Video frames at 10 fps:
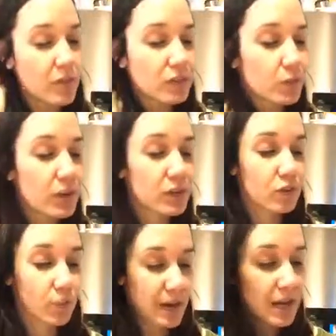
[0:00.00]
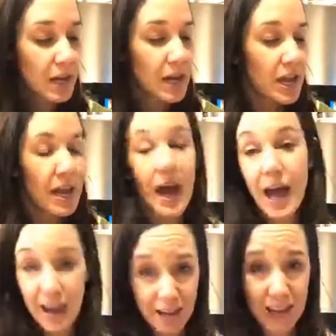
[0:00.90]
this one is great.
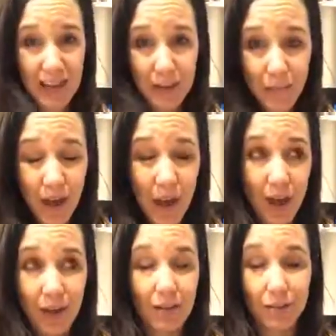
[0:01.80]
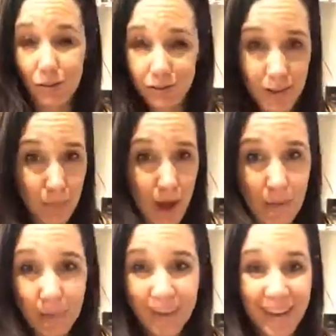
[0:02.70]
I am a nursing
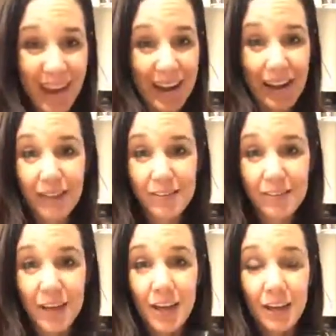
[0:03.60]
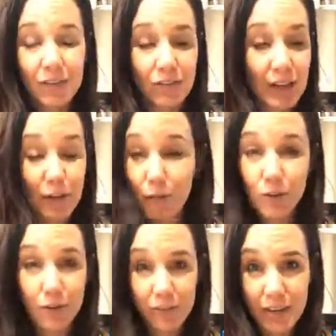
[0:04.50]
mom, and it is safe for
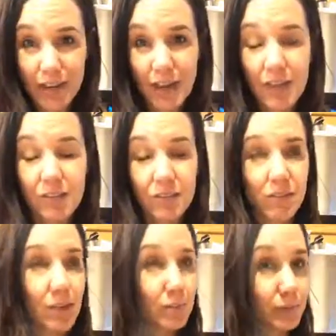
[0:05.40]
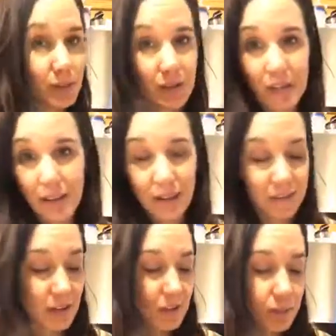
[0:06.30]
nursing. It's completely, like I
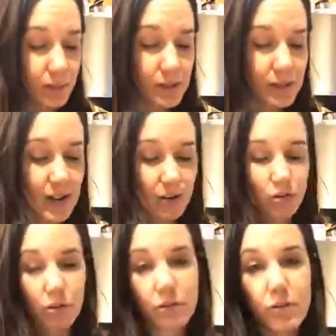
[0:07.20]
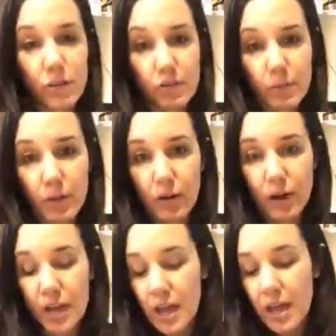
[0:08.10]
said, it's completely natural. So this has been great.